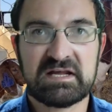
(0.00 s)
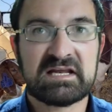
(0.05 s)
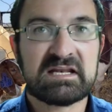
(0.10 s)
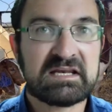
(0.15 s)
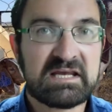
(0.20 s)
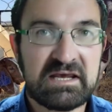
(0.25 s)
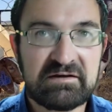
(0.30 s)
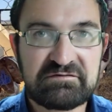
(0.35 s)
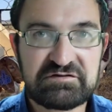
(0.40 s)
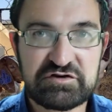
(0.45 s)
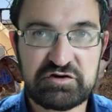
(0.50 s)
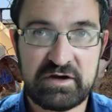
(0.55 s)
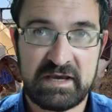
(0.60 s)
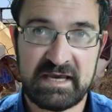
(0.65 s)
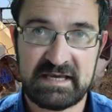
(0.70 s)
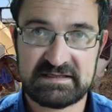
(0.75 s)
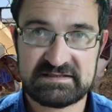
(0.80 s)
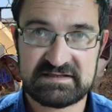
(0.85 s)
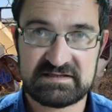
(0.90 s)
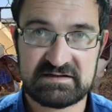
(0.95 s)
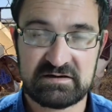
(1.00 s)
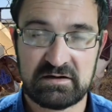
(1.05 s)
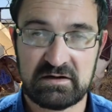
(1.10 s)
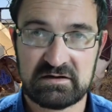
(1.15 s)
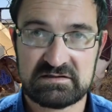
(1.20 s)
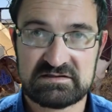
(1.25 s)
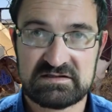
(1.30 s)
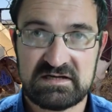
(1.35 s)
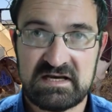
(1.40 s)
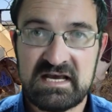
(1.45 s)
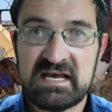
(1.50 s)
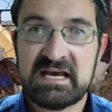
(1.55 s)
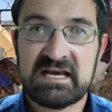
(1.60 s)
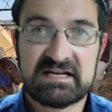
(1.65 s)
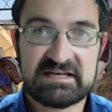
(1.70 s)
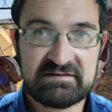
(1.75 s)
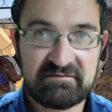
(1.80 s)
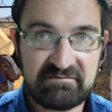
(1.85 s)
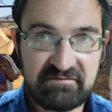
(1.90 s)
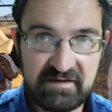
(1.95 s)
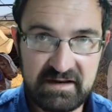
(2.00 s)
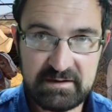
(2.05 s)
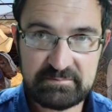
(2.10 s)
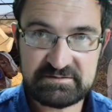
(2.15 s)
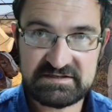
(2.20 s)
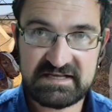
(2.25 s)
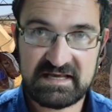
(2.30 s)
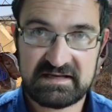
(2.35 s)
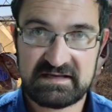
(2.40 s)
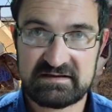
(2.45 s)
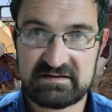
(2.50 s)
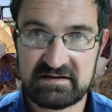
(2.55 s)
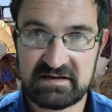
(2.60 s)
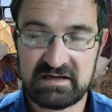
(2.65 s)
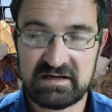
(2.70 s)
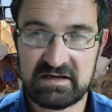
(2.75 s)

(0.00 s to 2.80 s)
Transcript: It gives you a head start. It develops that